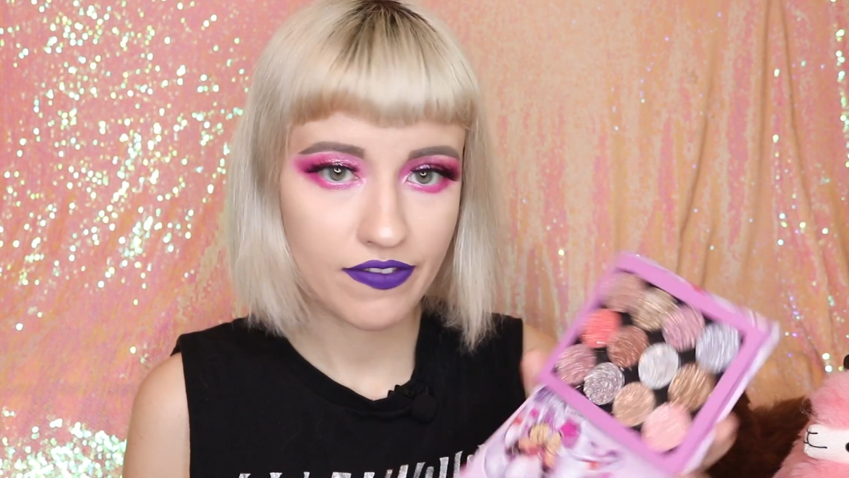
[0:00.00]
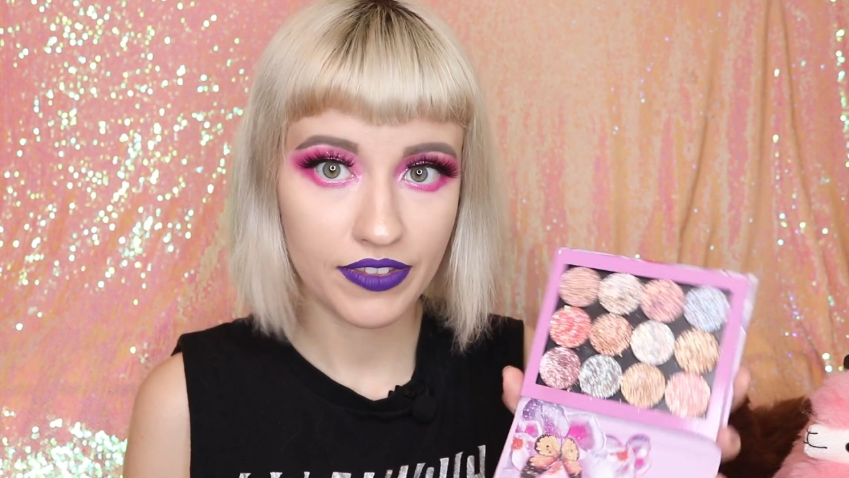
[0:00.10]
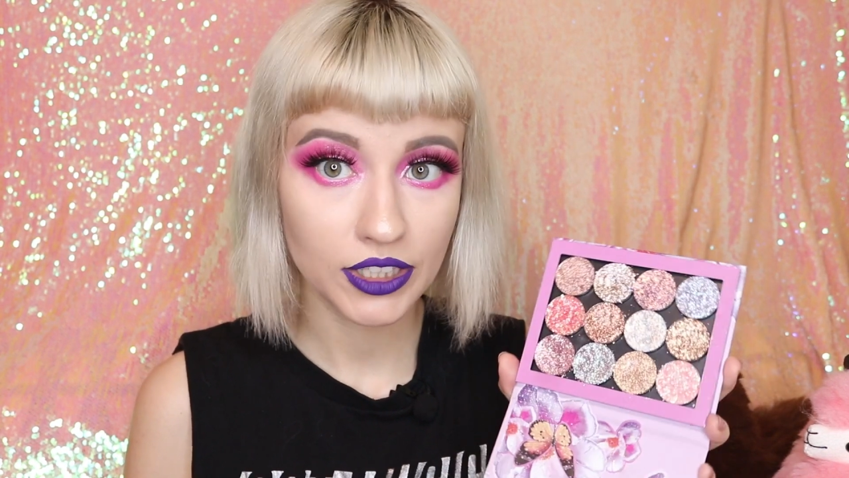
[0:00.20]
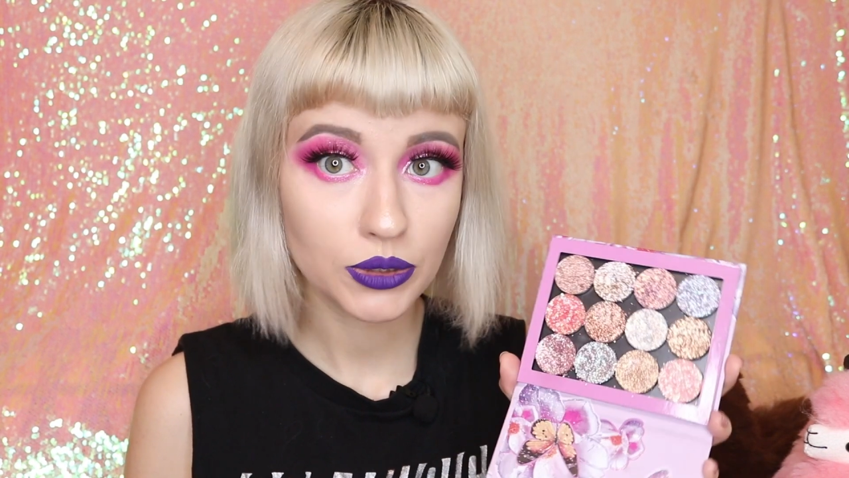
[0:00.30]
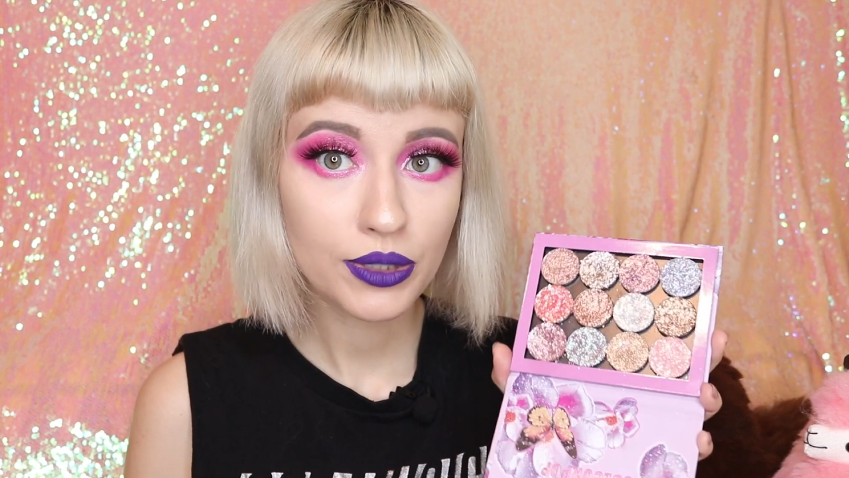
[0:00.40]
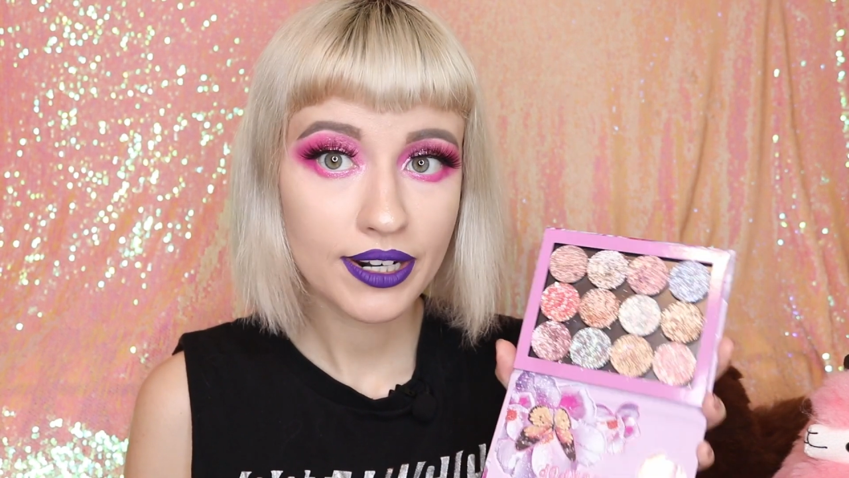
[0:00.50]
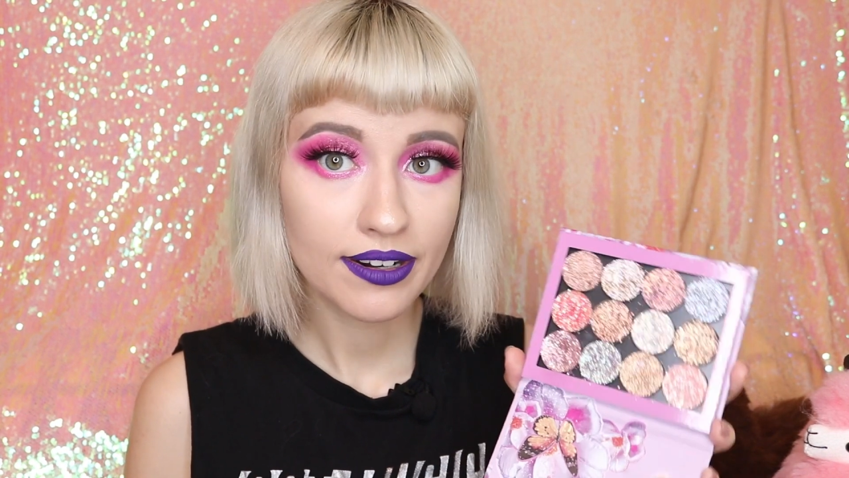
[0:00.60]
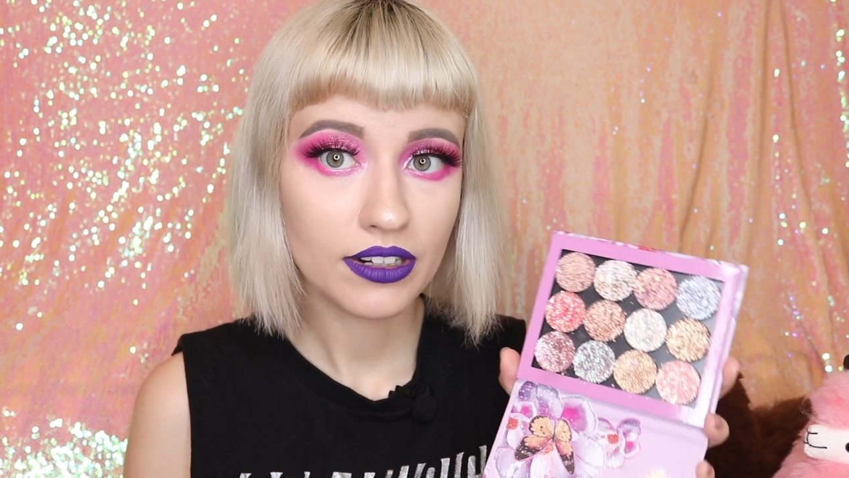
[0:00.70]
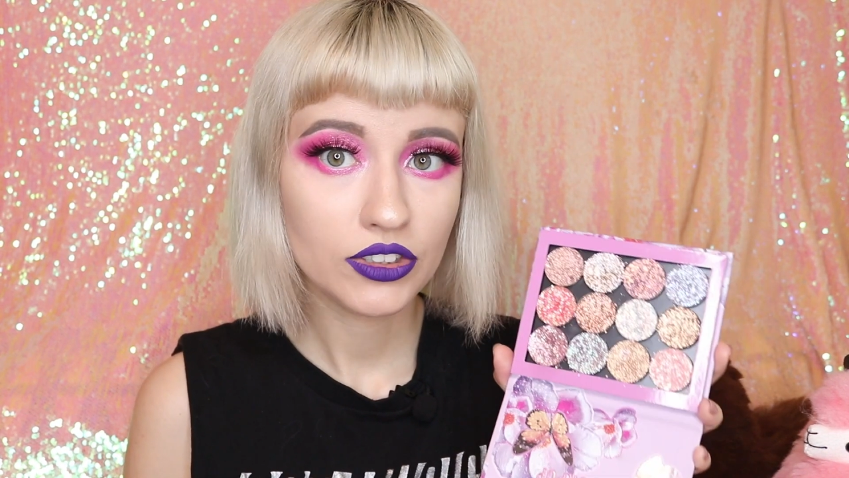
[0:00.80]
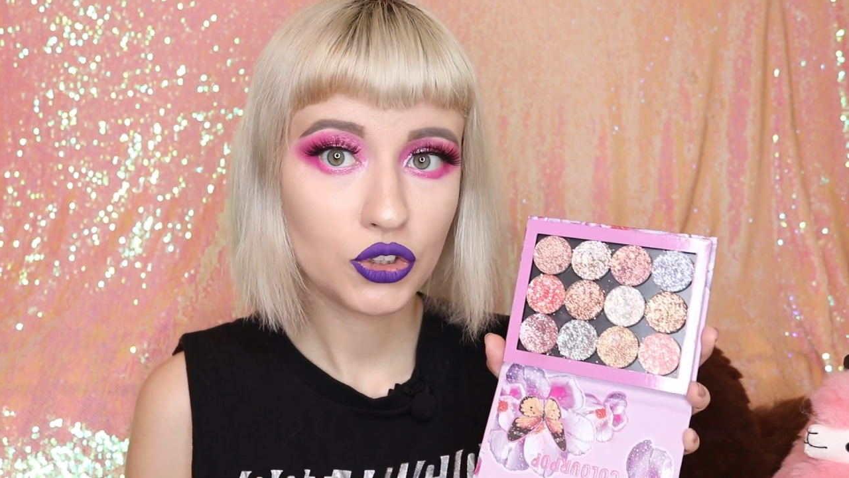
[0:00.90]
if this
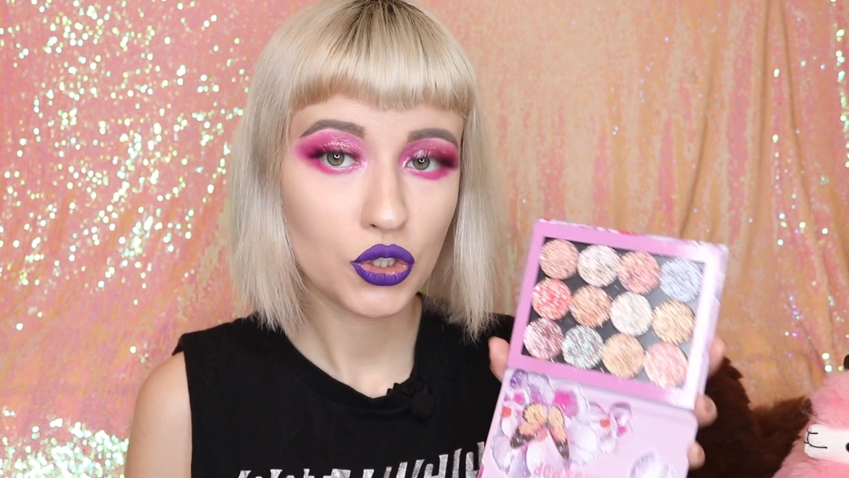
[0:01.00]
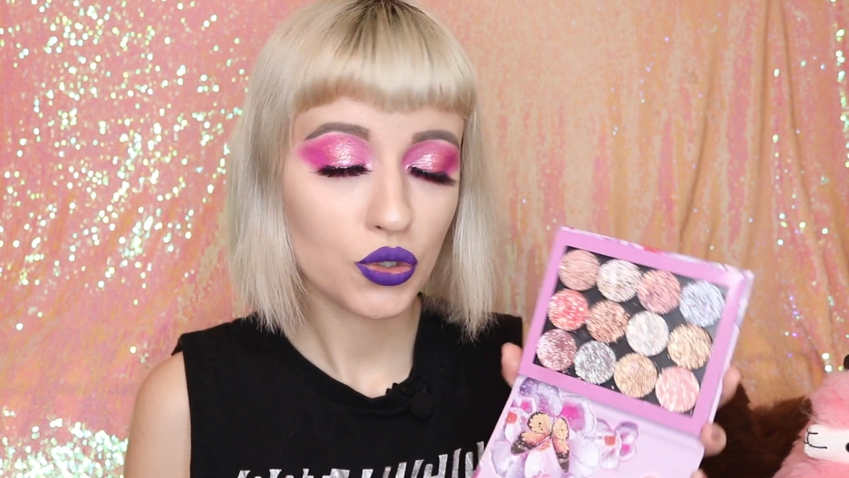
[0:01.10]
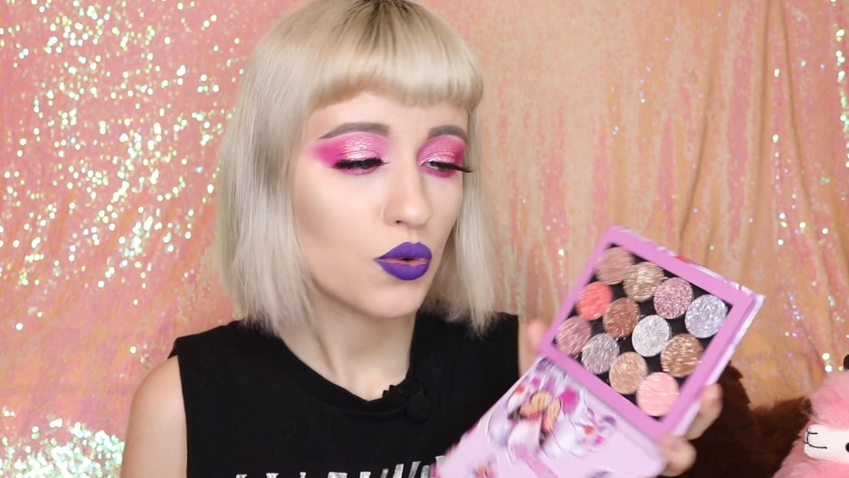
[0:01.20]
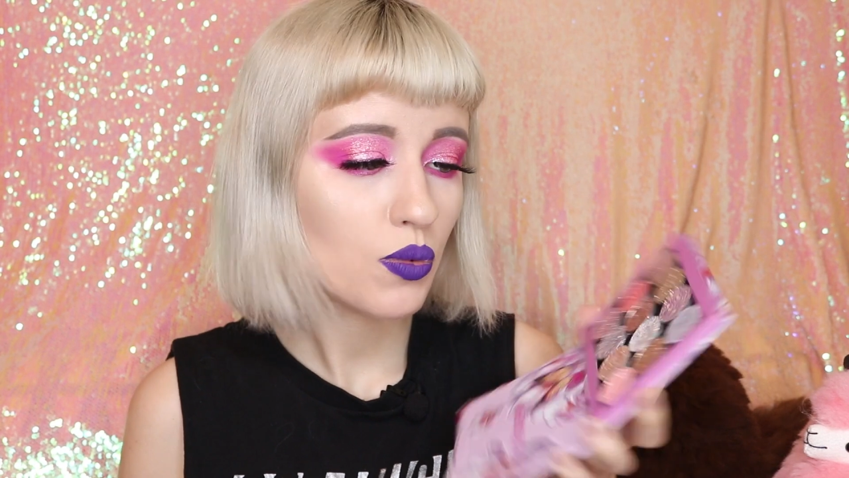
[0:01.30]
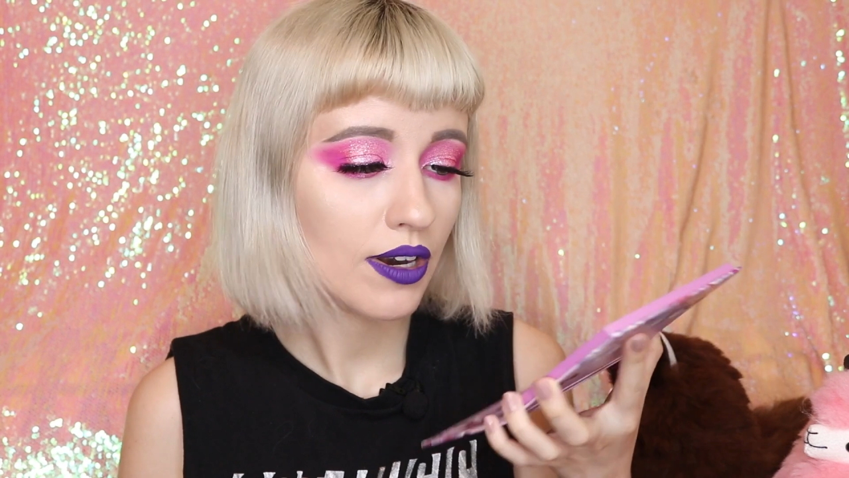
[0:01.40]
were two